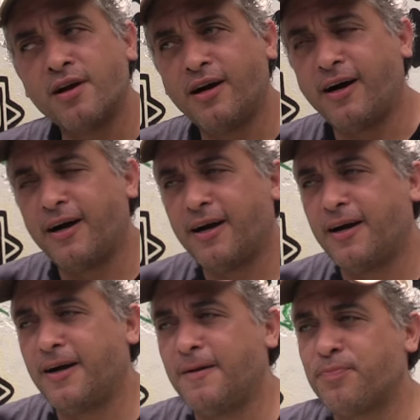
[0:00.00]

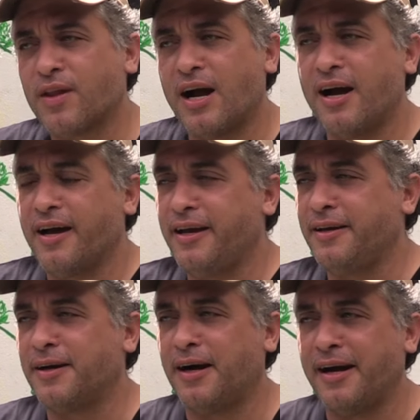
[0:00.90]

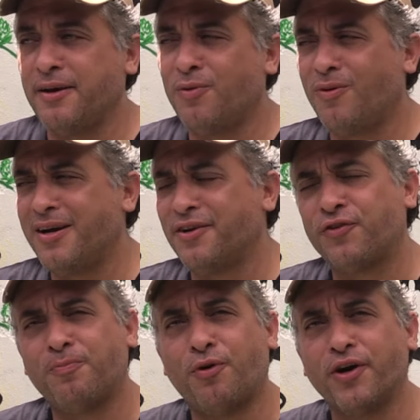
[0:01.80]
I don't want to
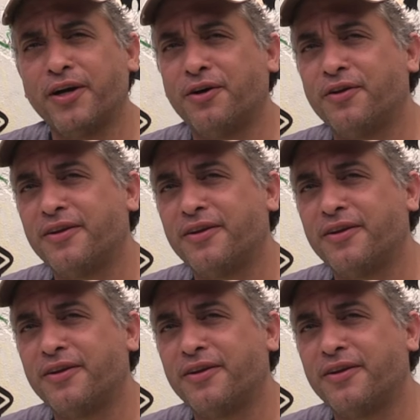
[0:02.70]
spoil